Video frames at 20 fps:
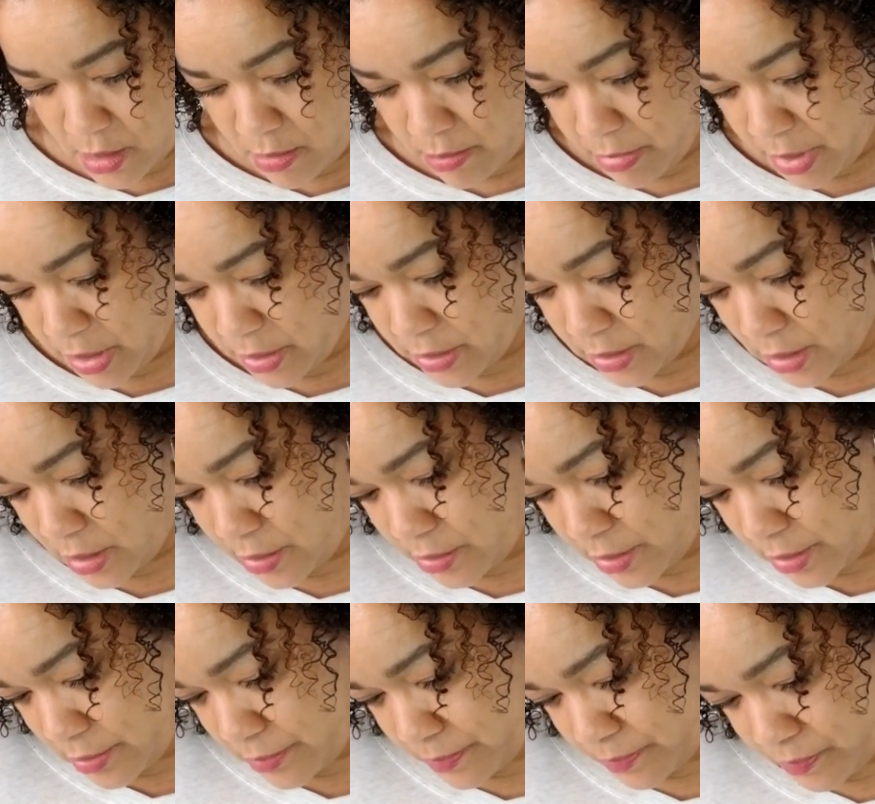
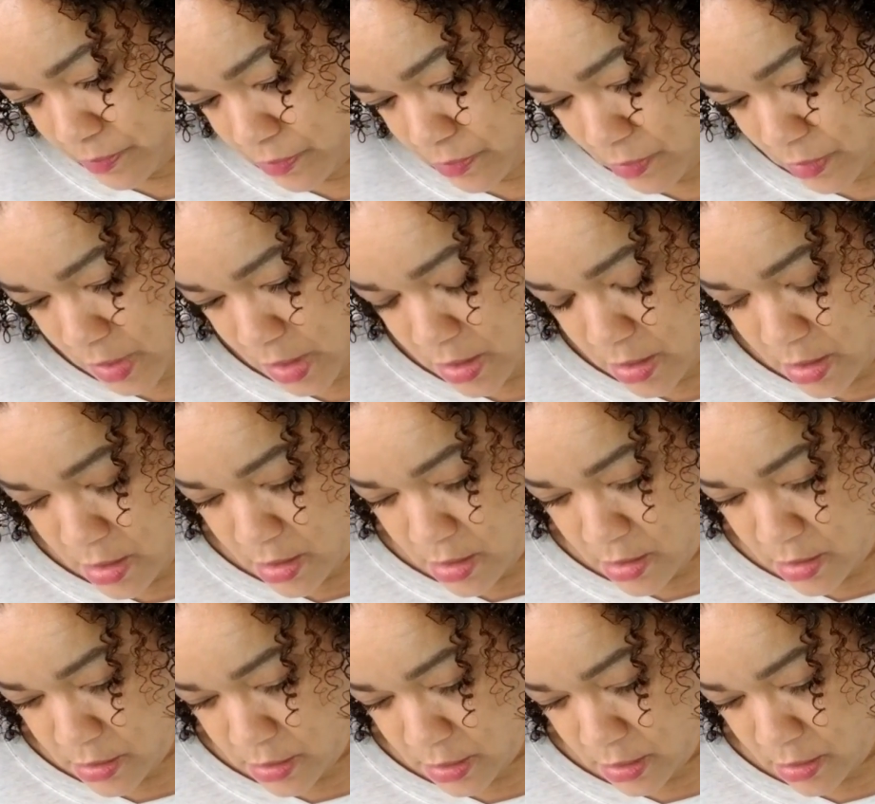Barcelona.
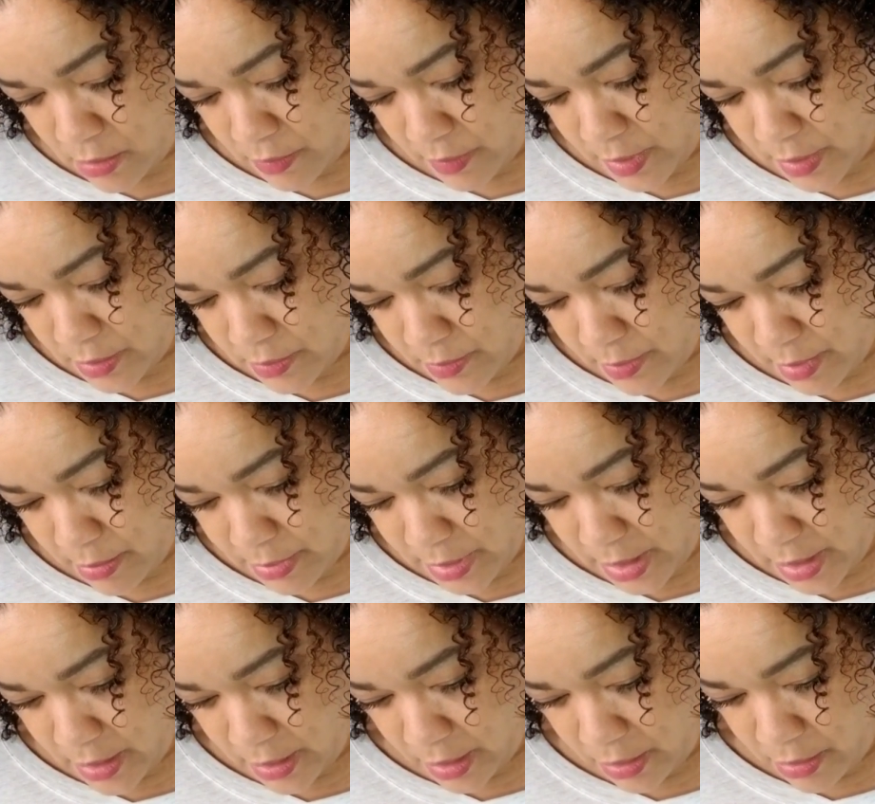So the reason why I'm
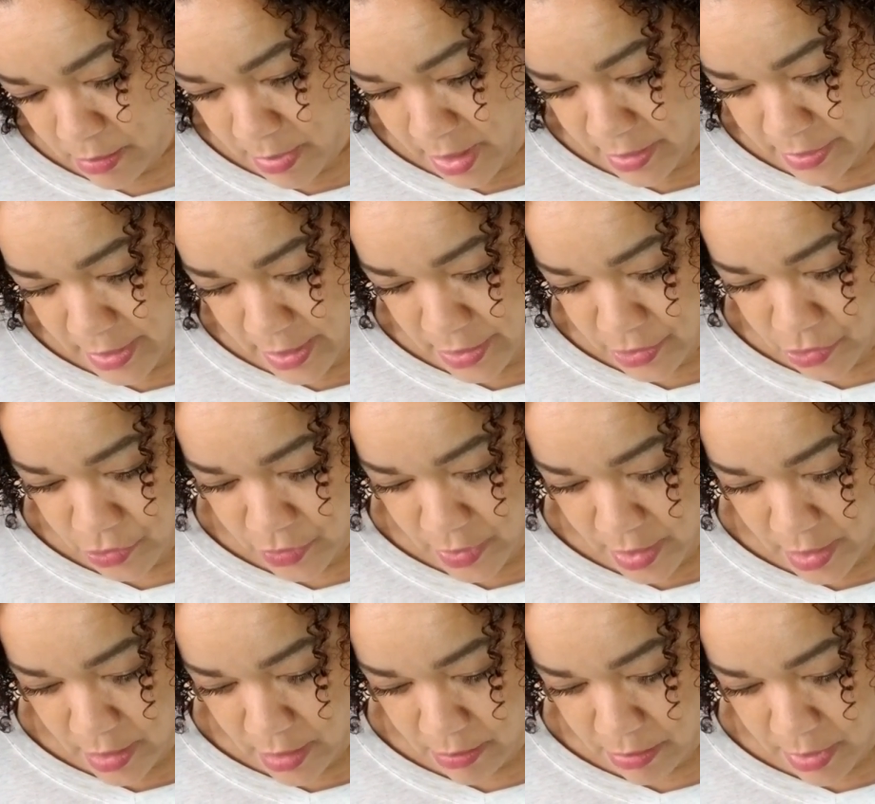telling you about that
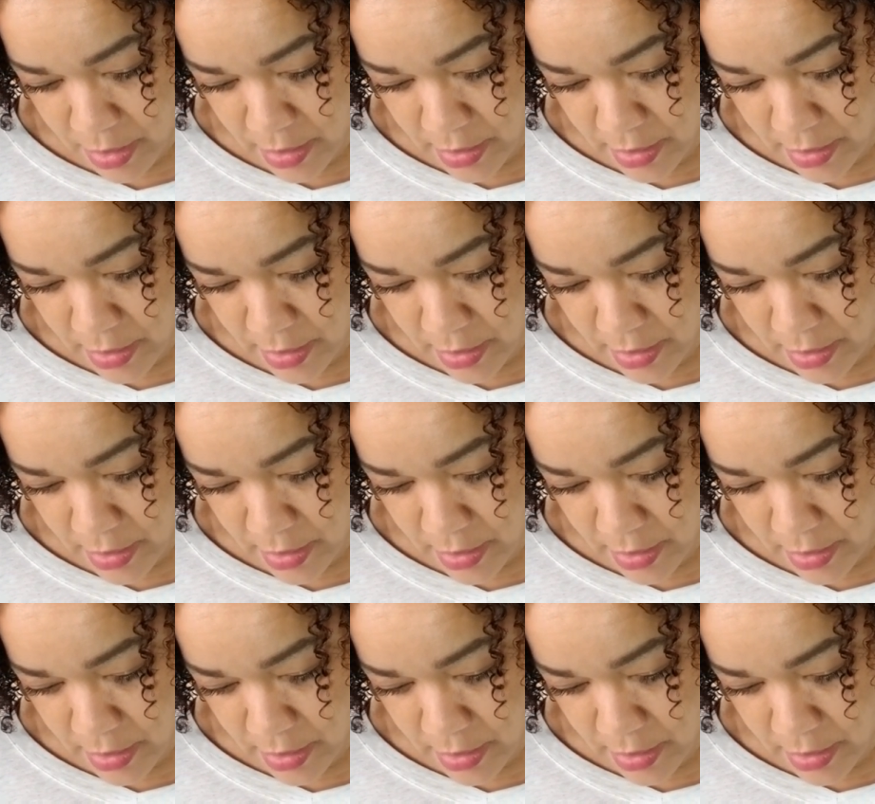trip